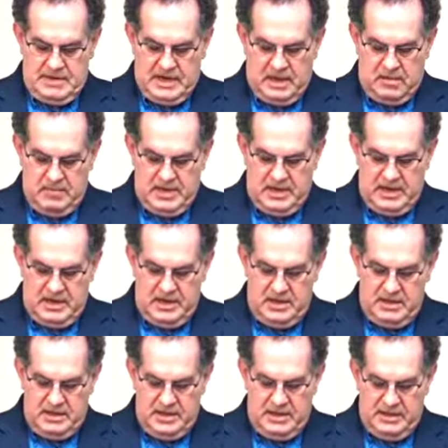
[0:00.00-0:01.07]
Tell me,
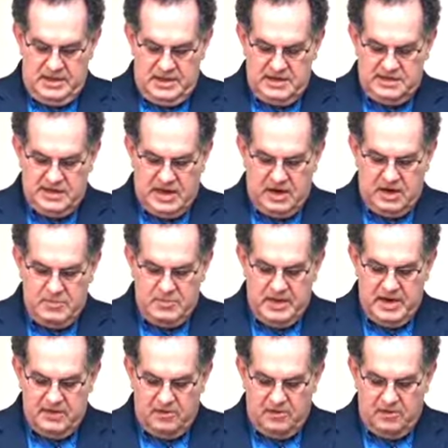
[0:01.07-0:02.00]
ye that desire to be